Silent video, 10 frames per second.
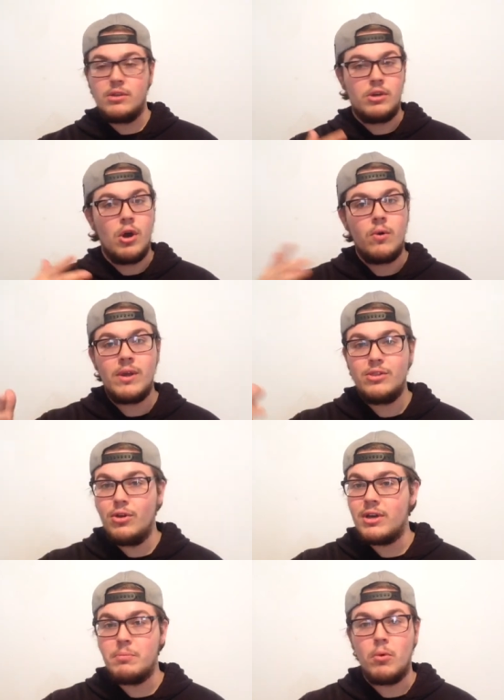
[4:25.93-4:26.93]
go and
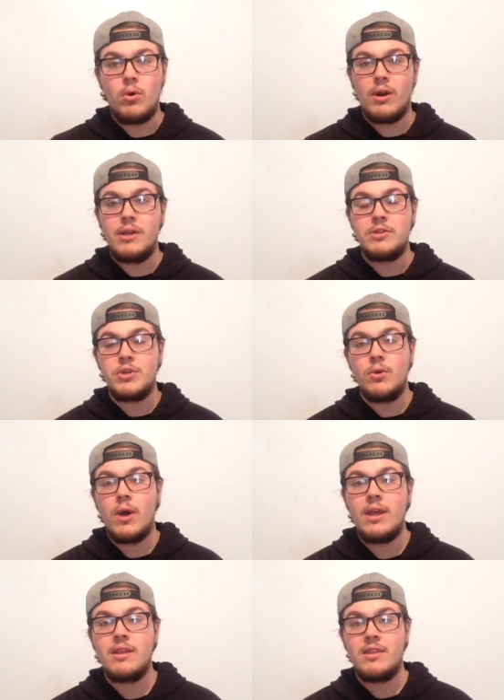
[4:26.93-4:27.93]
look more into
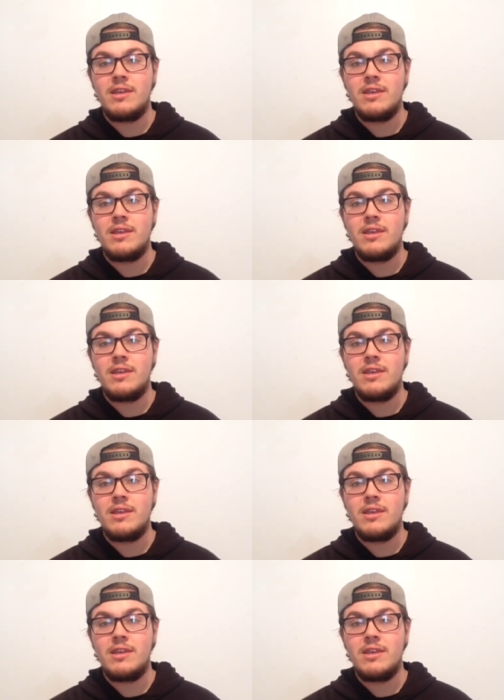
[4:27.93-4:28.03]
it.